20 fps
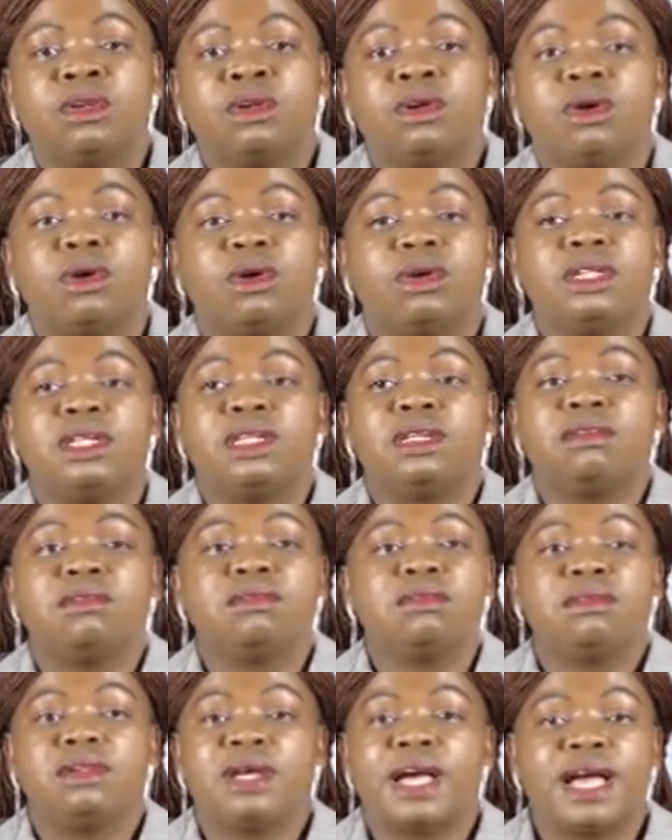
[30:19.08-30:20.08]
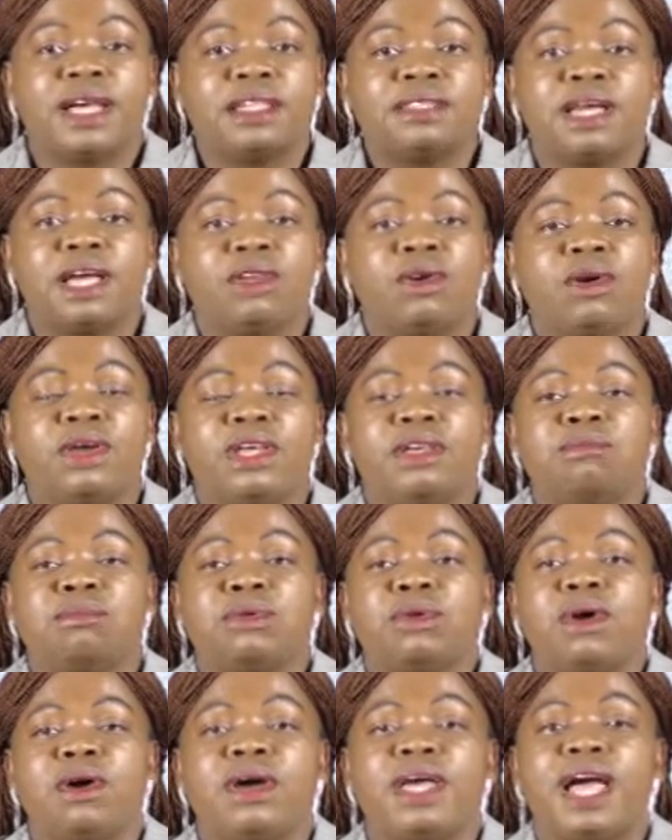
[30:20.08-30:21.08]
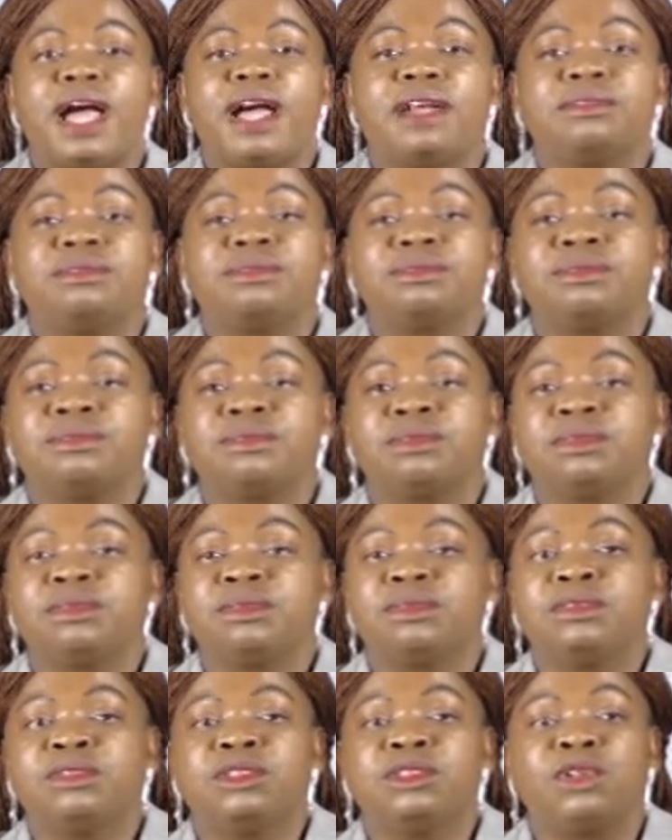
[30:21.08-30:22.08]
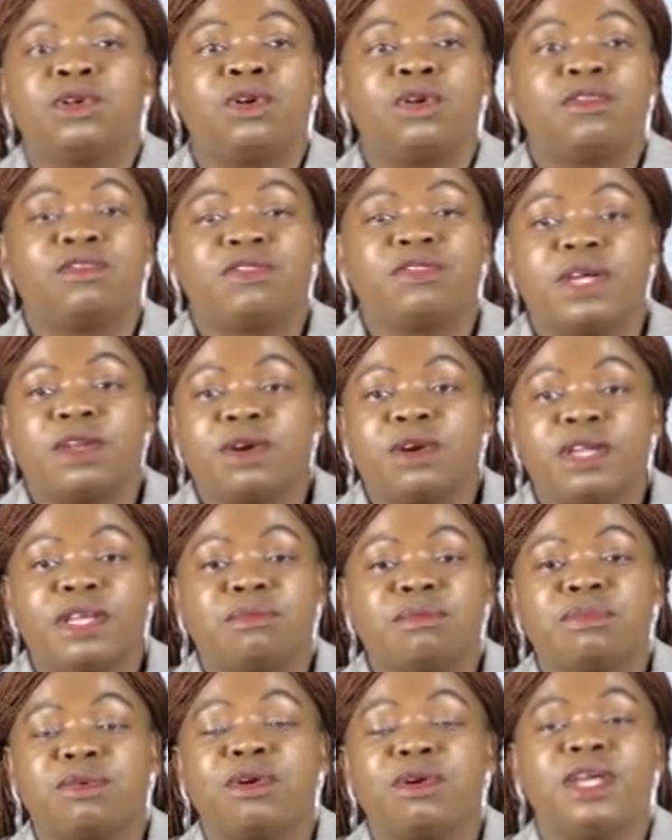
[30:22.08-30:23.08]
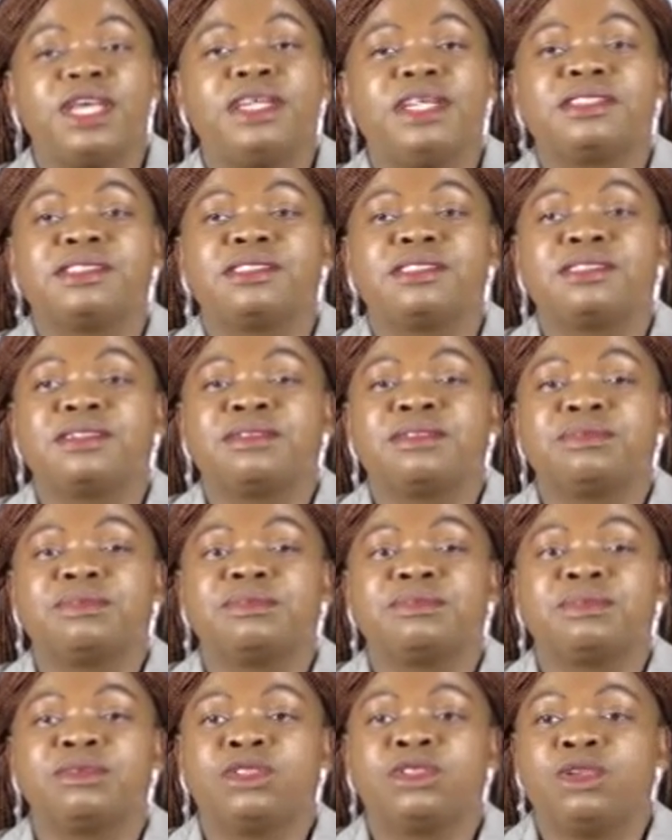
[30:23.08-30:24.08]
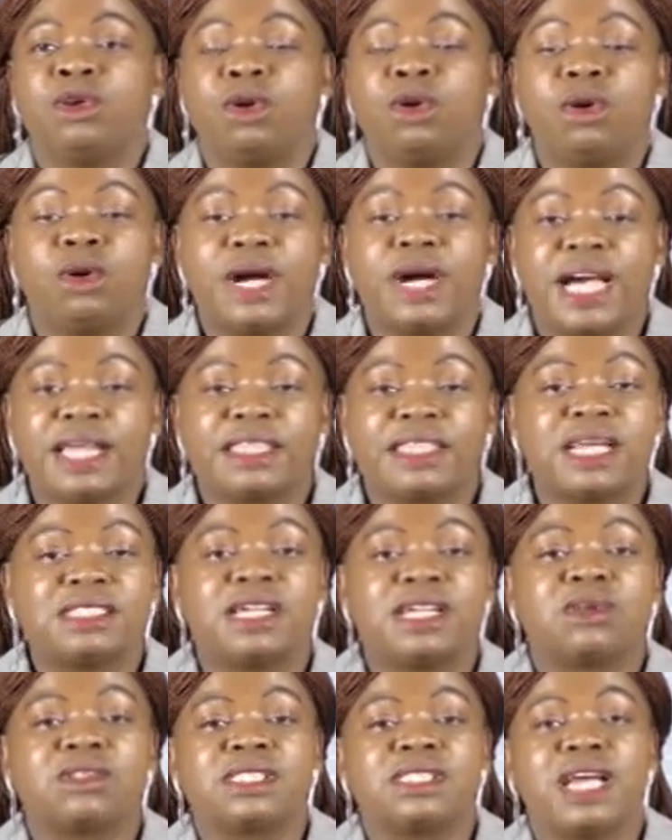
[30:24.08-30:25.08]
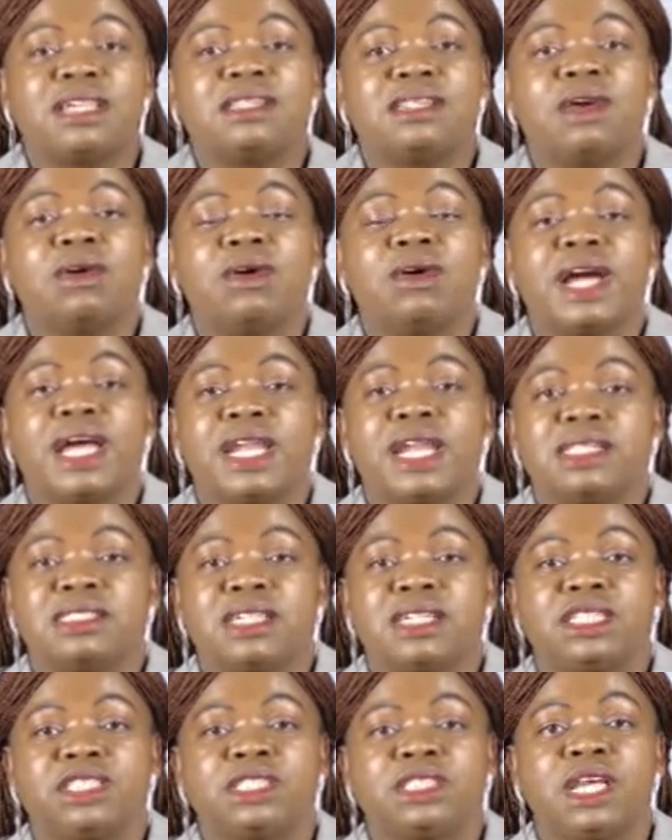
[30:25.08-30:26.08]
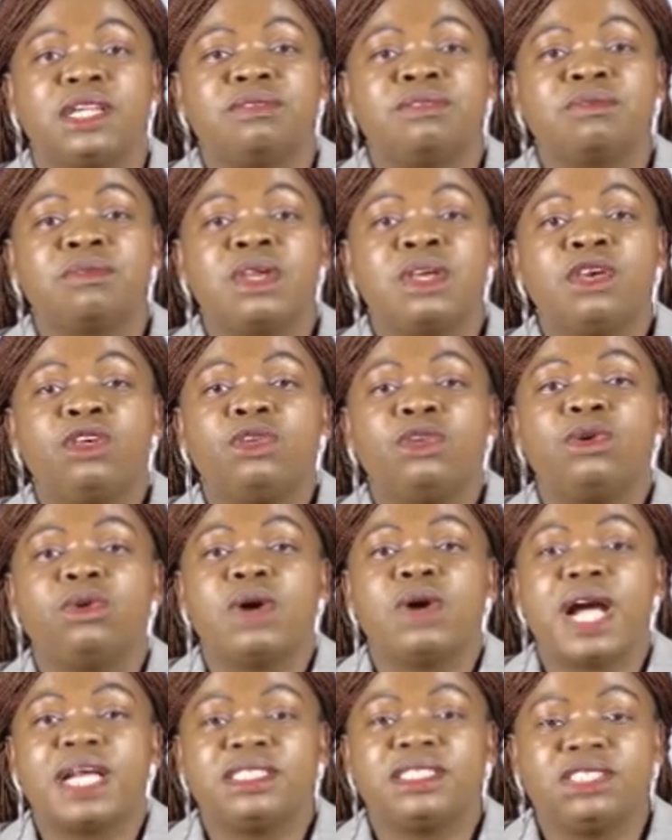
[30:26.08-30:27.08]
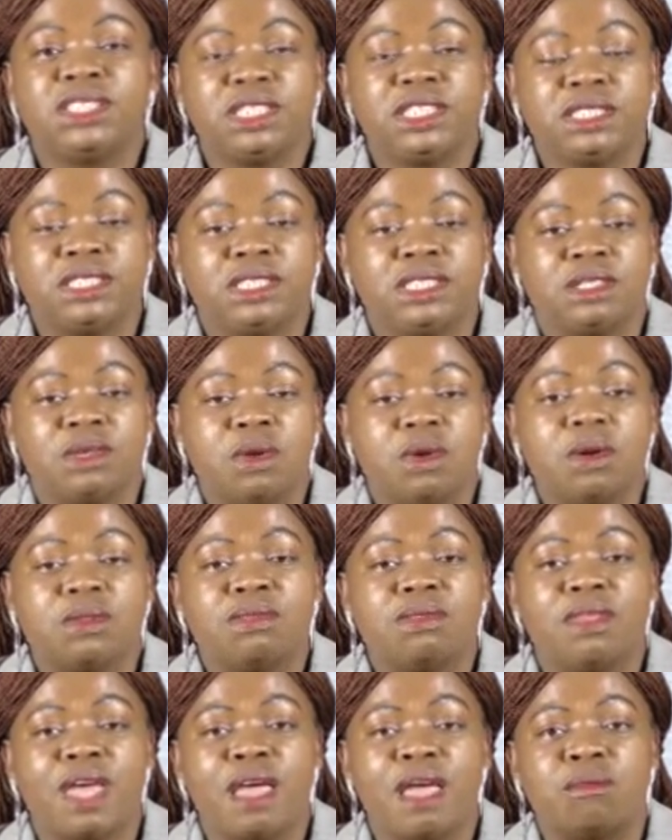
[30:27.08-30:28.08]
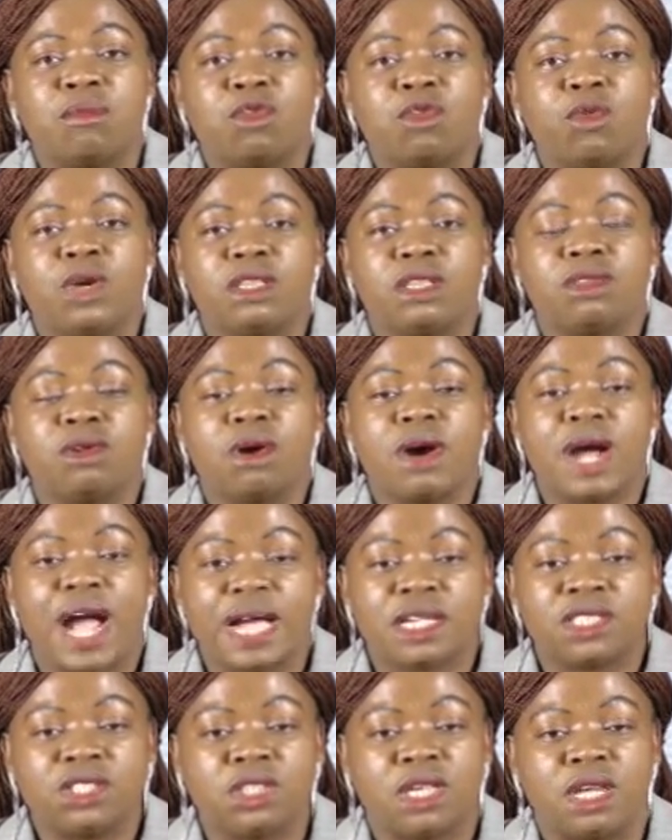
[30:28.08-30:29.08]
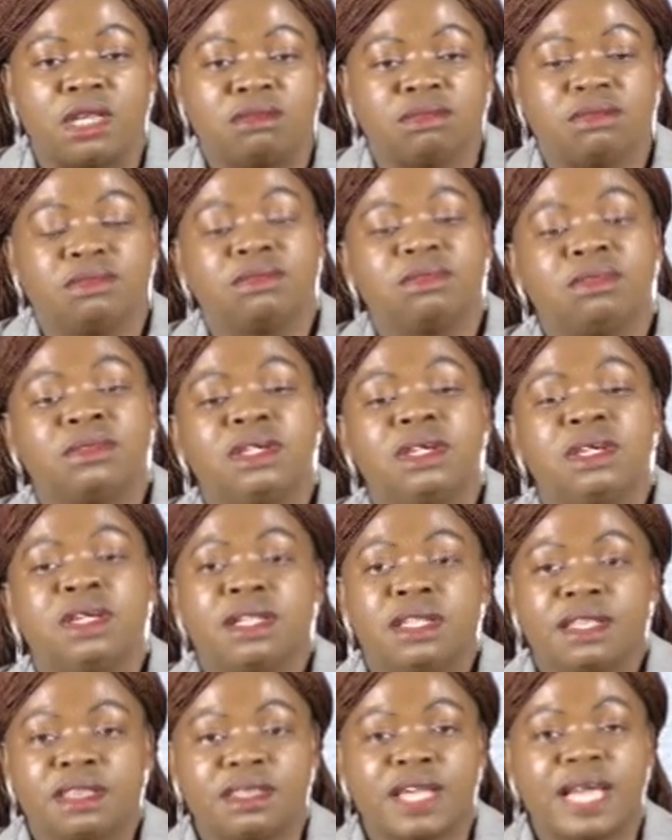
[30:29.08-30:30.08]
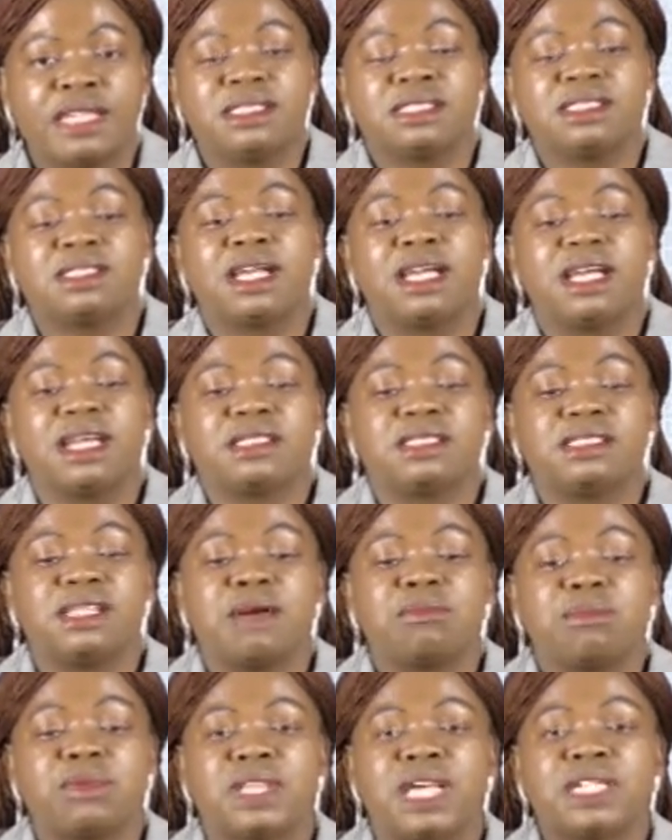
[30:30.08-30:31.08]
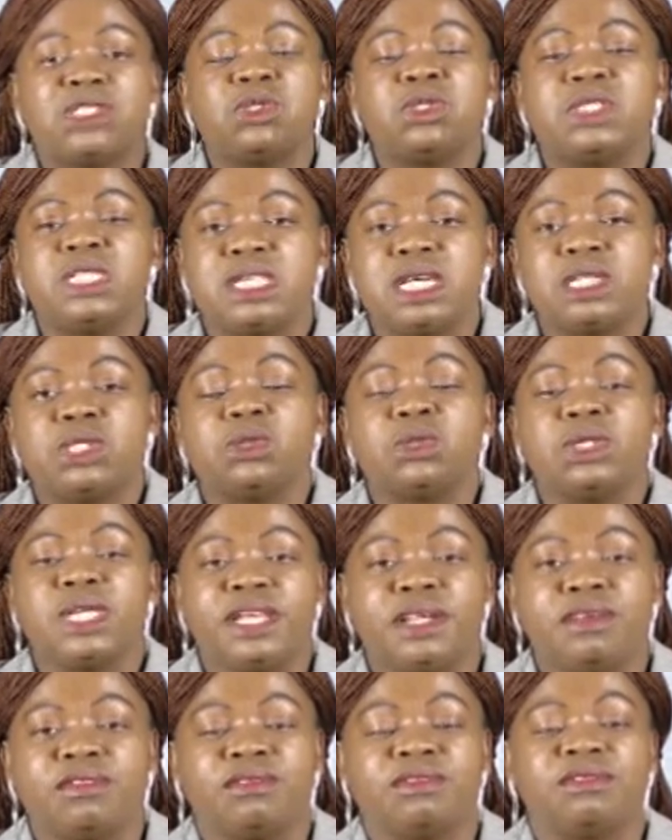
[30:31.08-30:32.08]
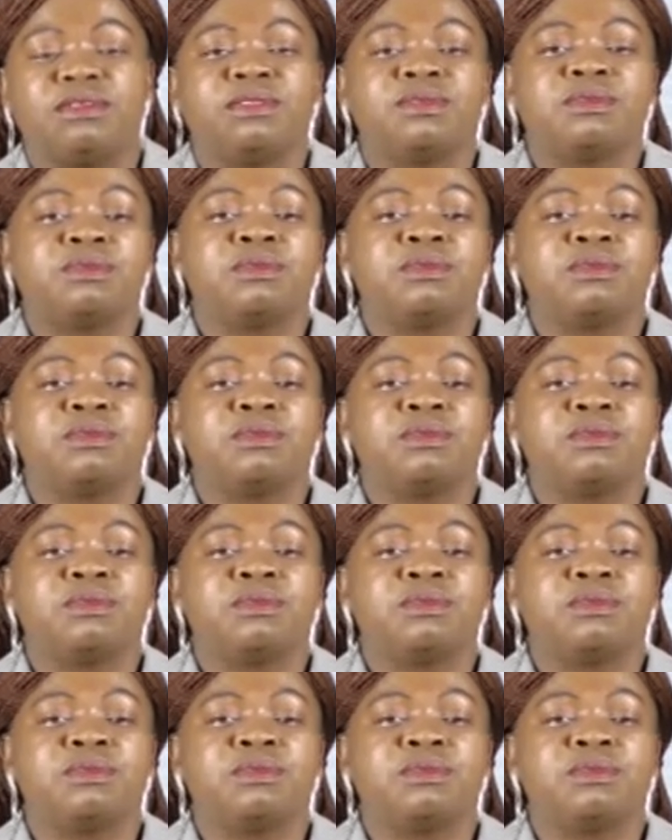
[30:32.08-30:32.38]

on either your employer or fellow employees or others outside the organization. You are cheating on them with your action. That is the example that you needed to give.